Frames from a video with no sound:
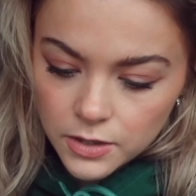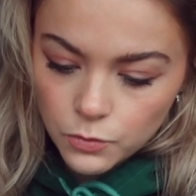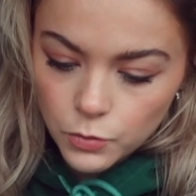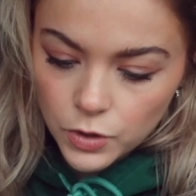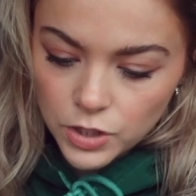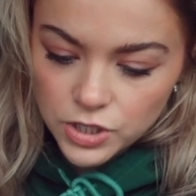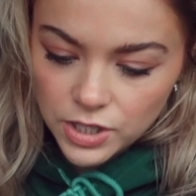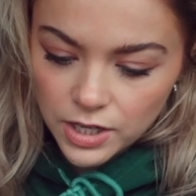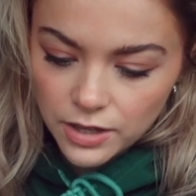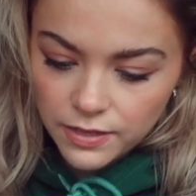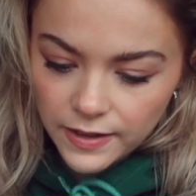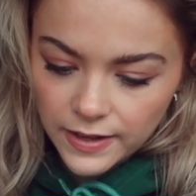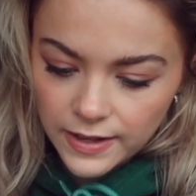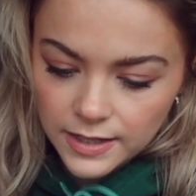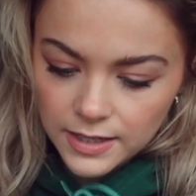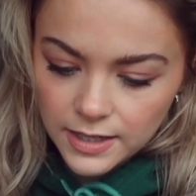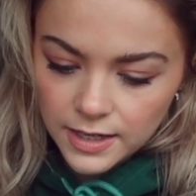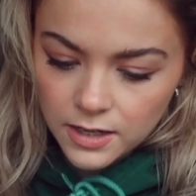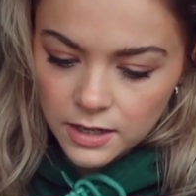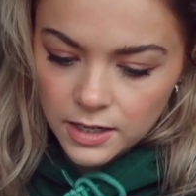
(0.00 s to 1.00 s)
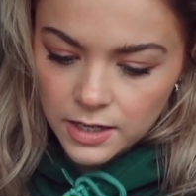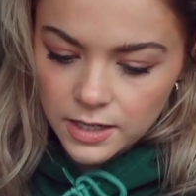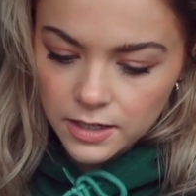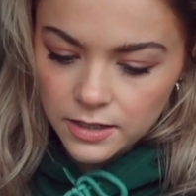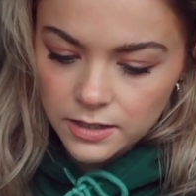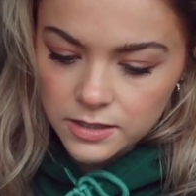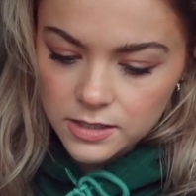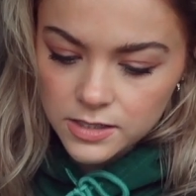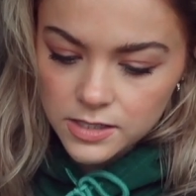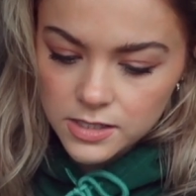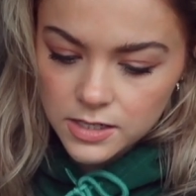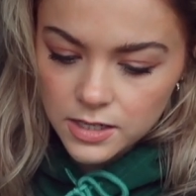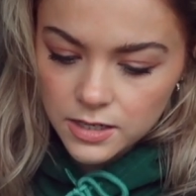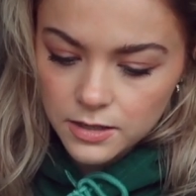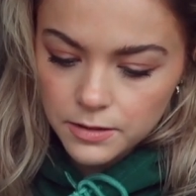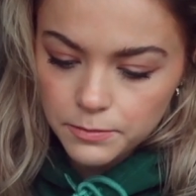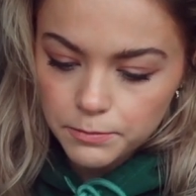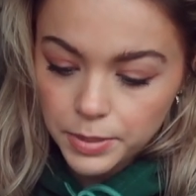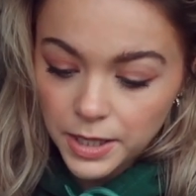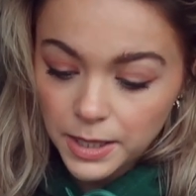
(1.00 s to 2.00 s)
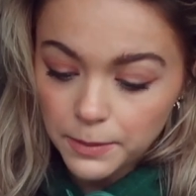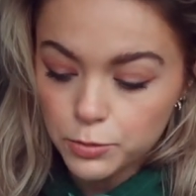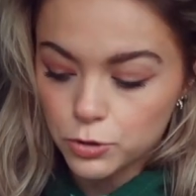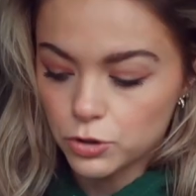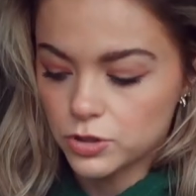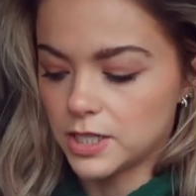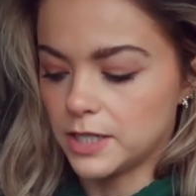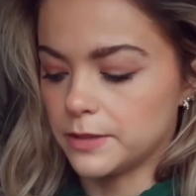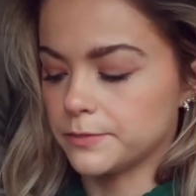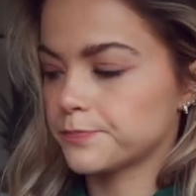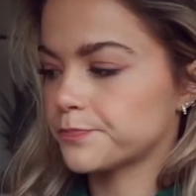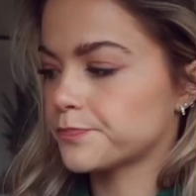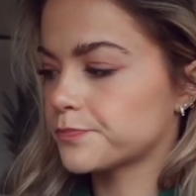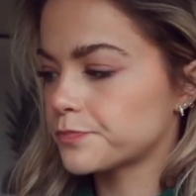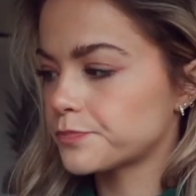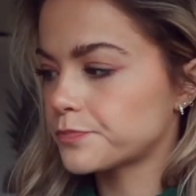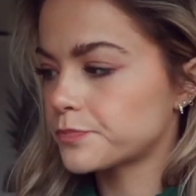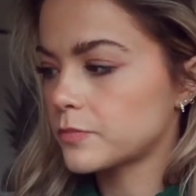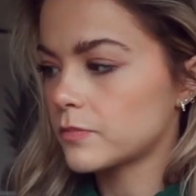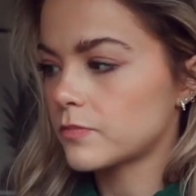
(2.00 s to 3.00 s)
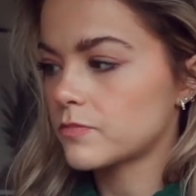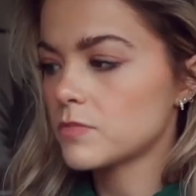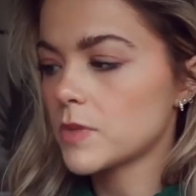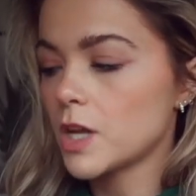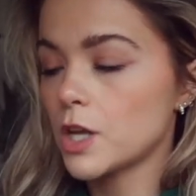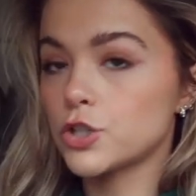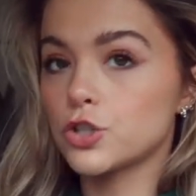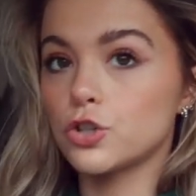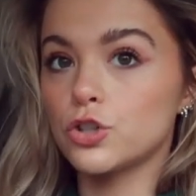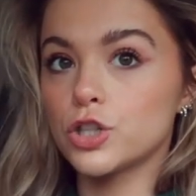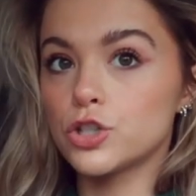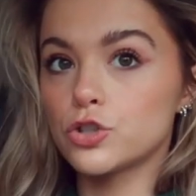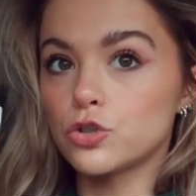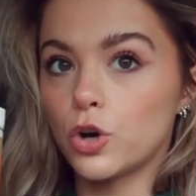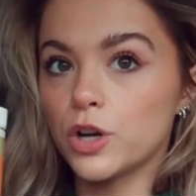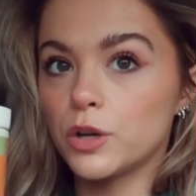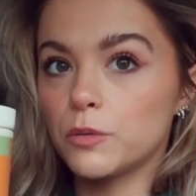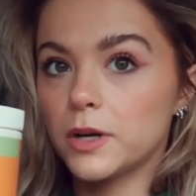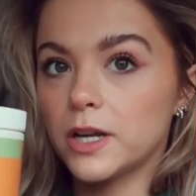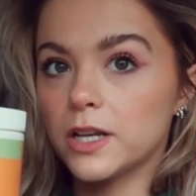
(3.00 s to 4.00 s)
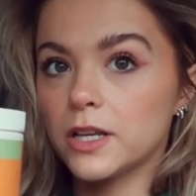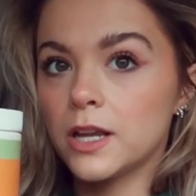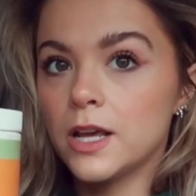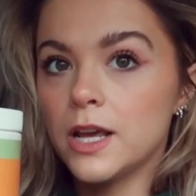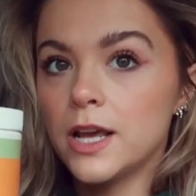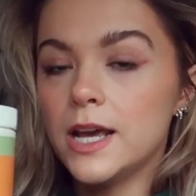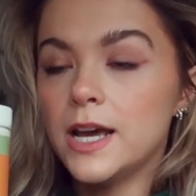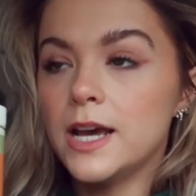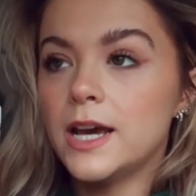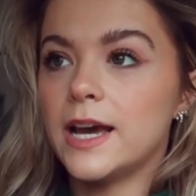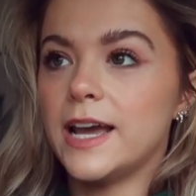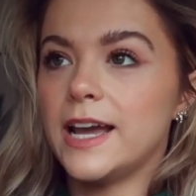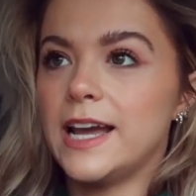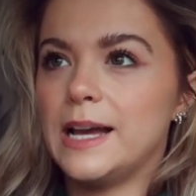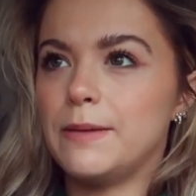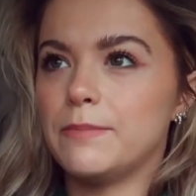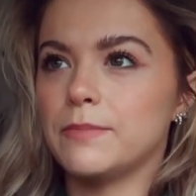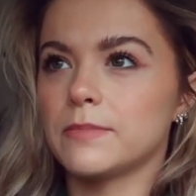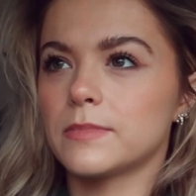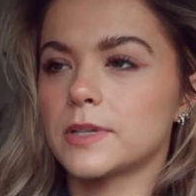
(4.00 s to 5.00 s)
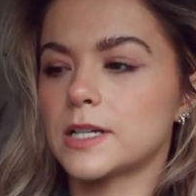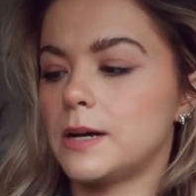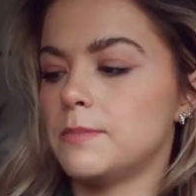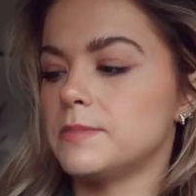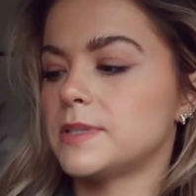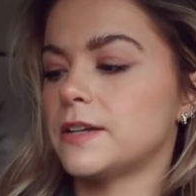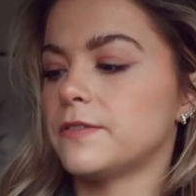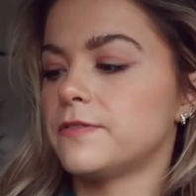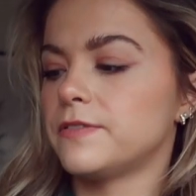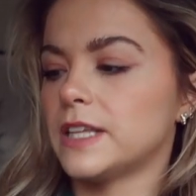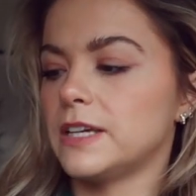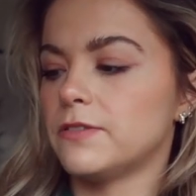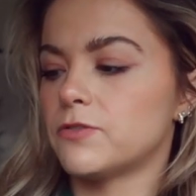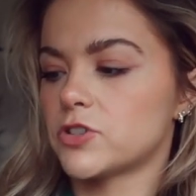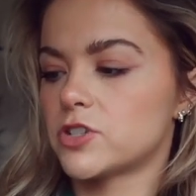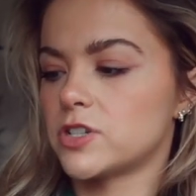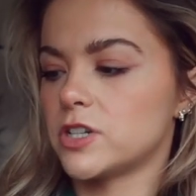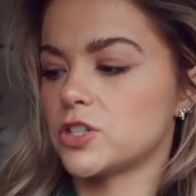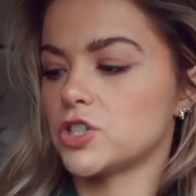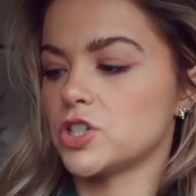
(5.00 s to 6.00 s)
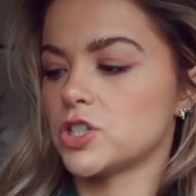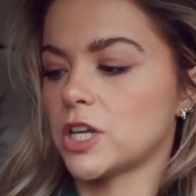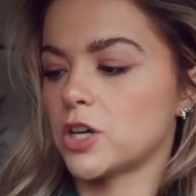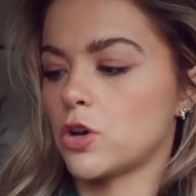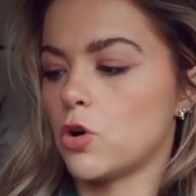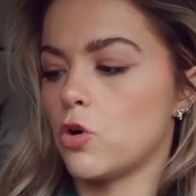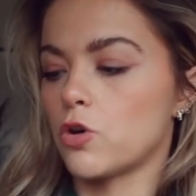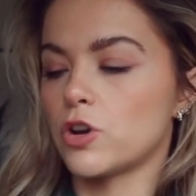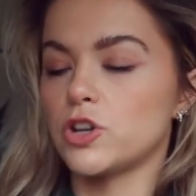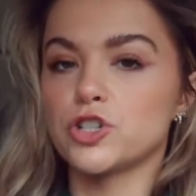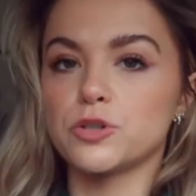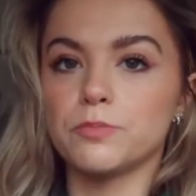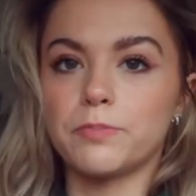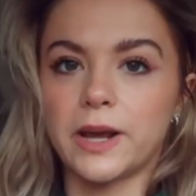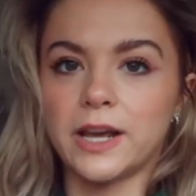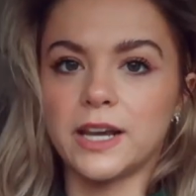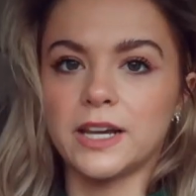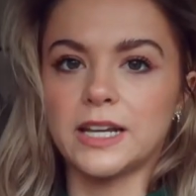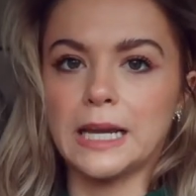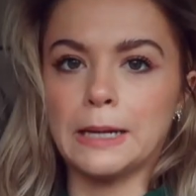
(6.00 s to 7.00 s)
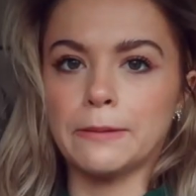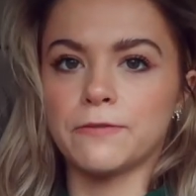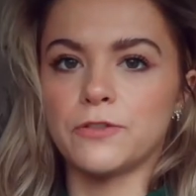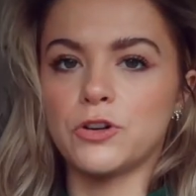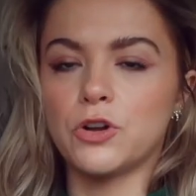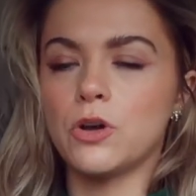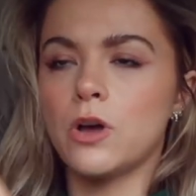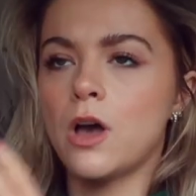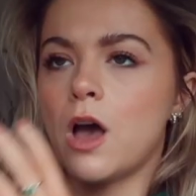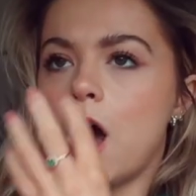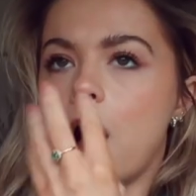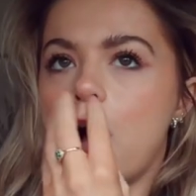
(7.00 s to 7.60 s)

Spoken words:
which I think is pea protein. So the soy one comes in flavours such as like orange and pink grapefruit.